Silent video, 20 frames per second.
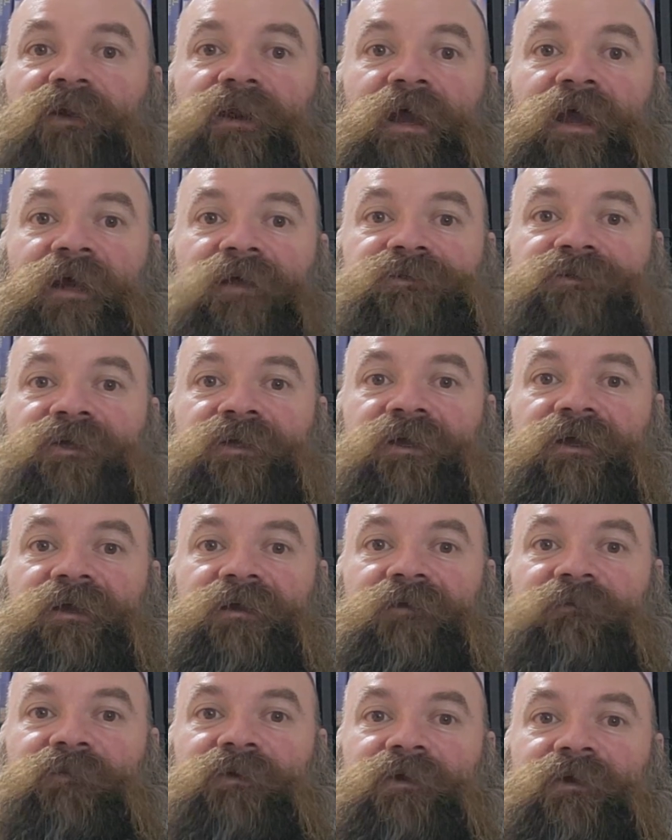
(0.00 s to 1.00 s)
action
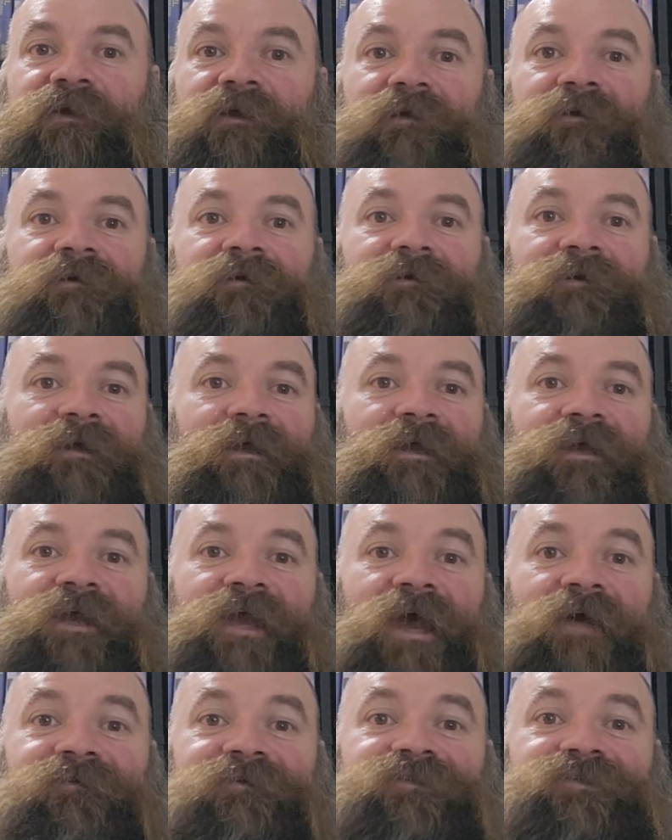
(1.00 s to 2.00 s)
game.
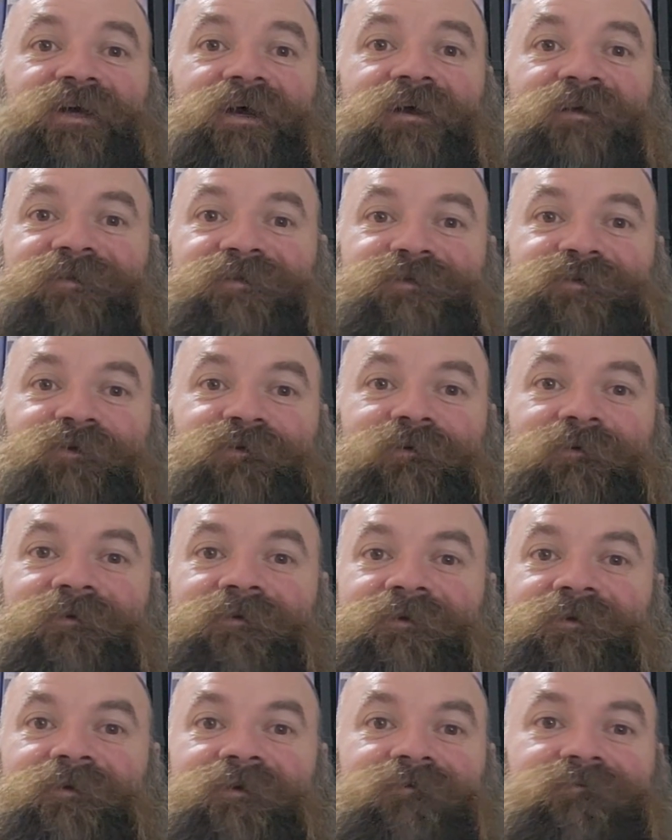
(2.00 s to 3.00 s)
Have a giant
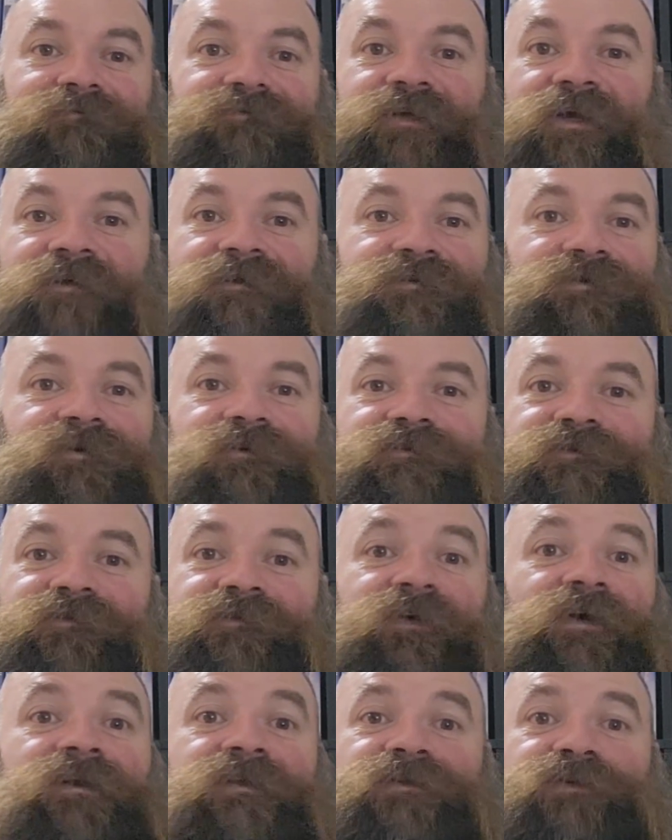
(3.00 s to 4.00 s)
sword. Giant swords are
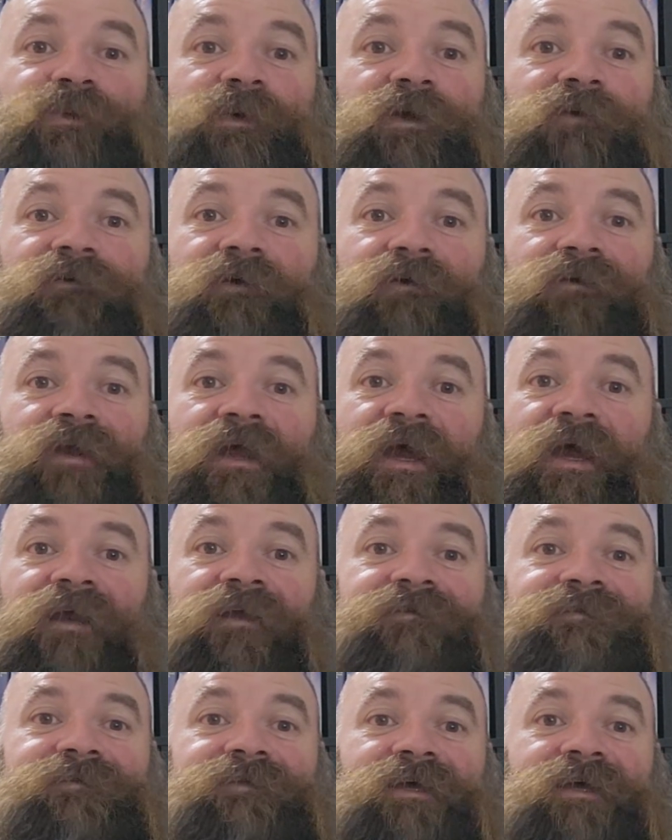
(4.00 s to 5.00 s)
fun to swing around and hack
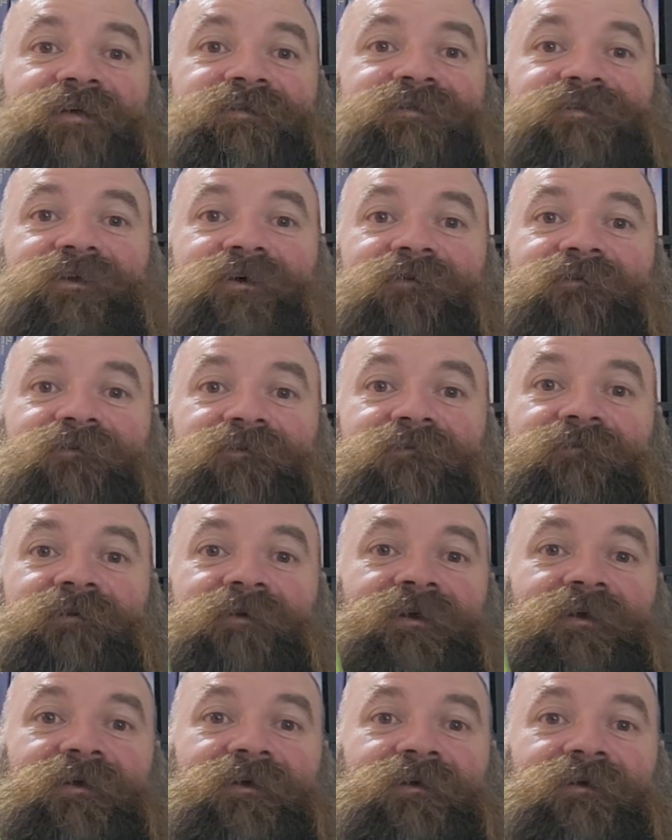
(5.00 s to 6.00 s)
and slash stuff. And
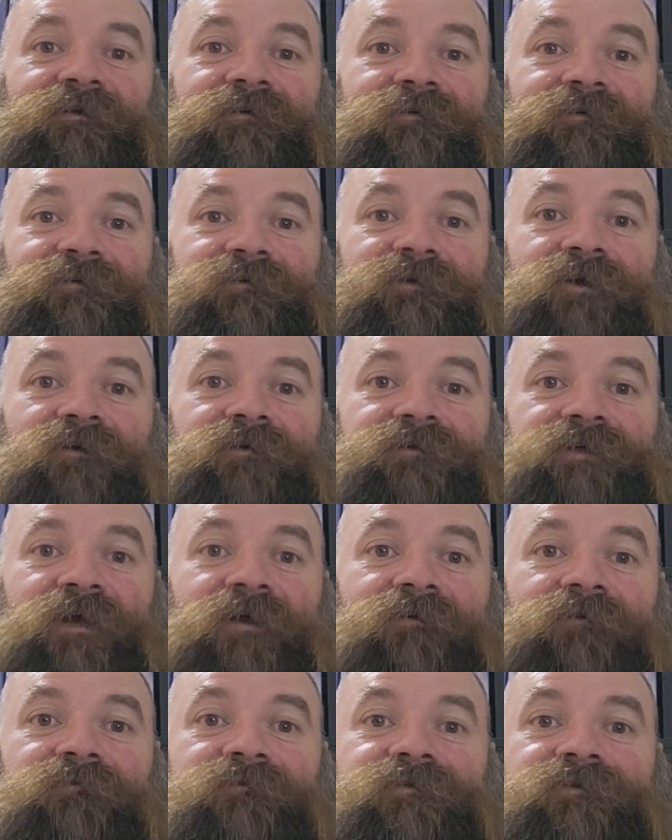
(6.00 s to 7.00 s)
so
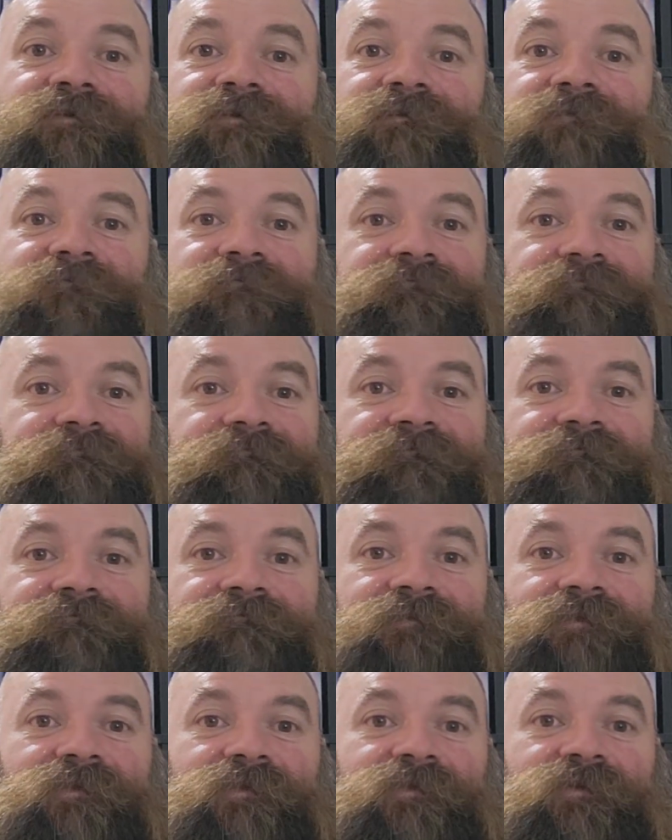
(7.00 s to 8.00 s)
Darksiders,
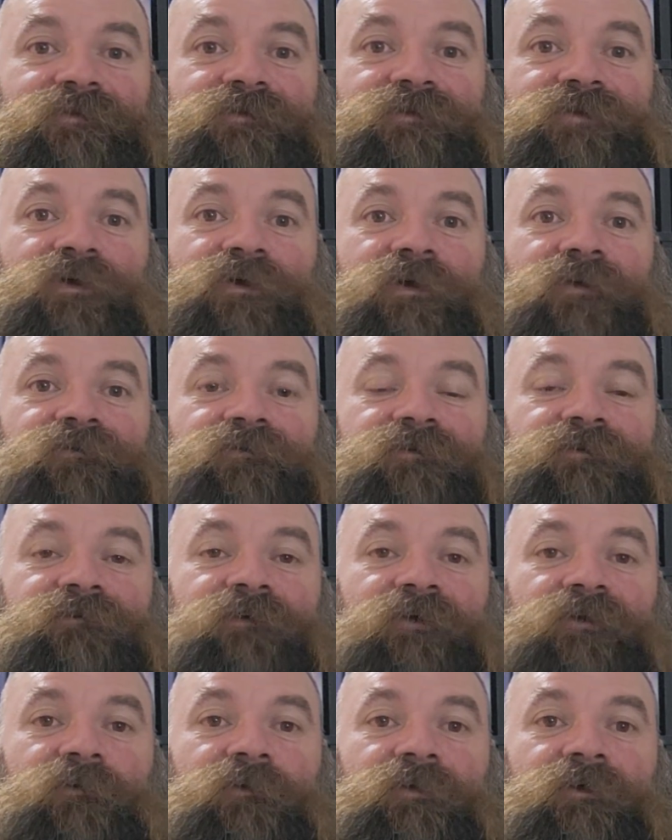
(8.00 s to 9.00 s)
there's 2 entries
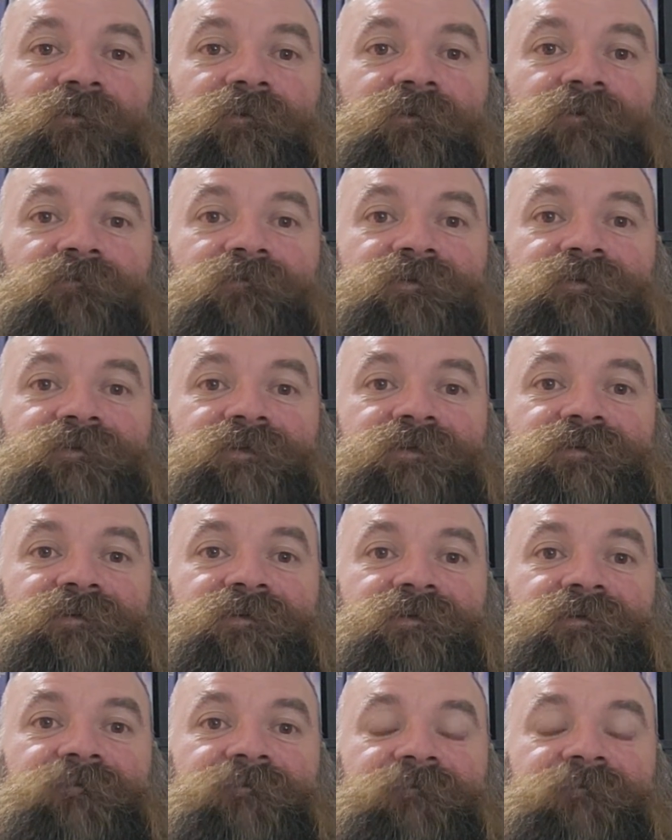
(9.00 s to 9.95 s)
available on the 360.